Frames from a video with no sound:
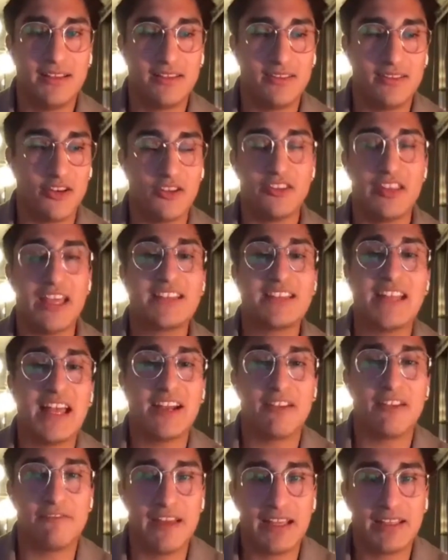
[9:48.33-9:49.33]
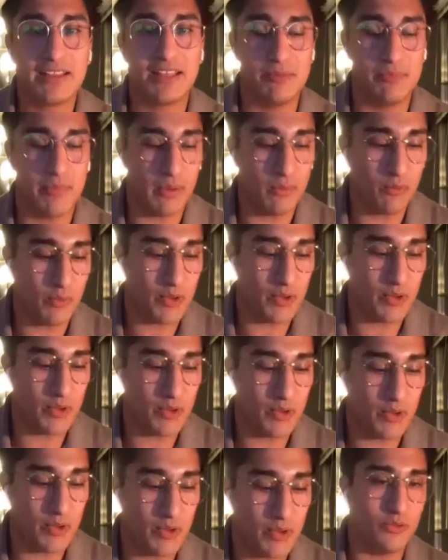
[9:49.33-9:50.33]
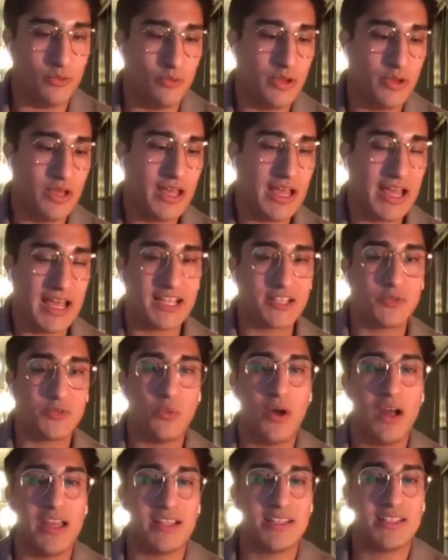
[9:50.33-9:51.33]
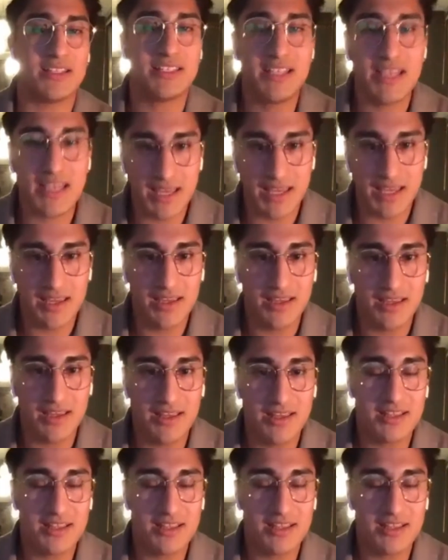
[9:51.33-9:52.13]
that's not effective, but we can do X, Y, and C,